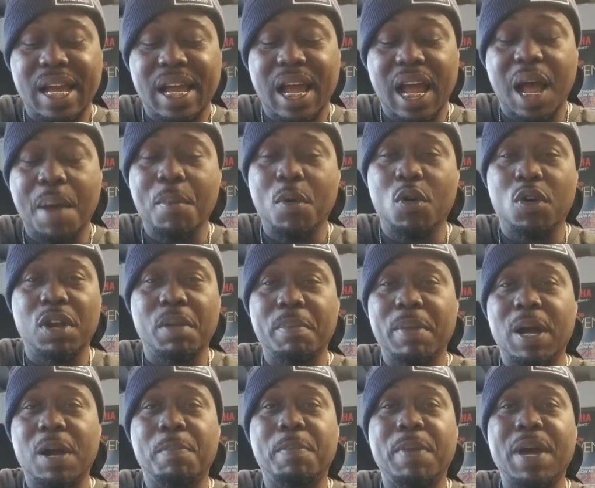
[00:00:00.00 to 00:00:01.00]
I'm all
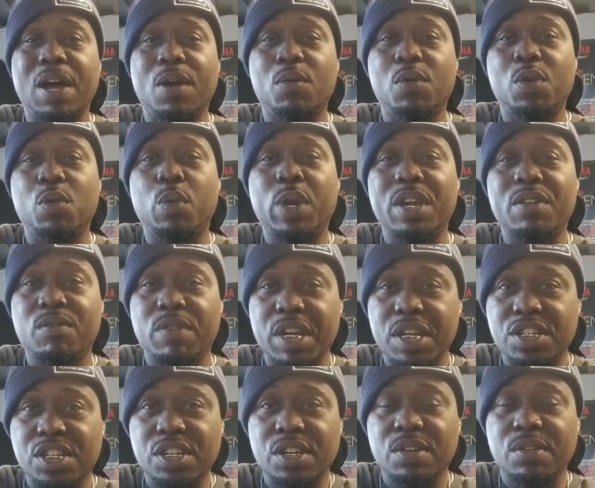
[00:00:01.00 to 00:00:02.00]
about power to weight
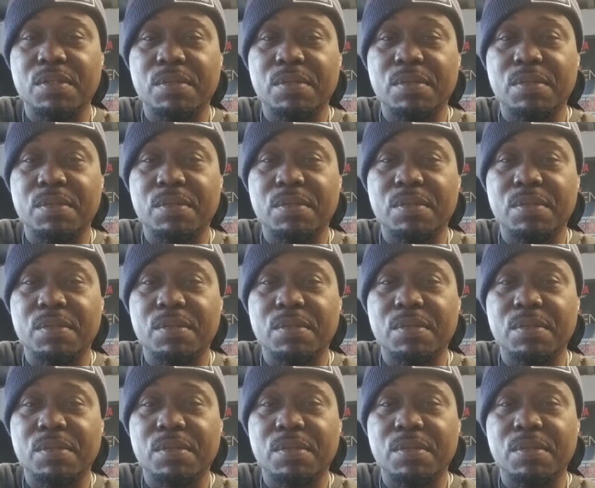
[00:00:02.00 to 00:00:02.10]
ratio.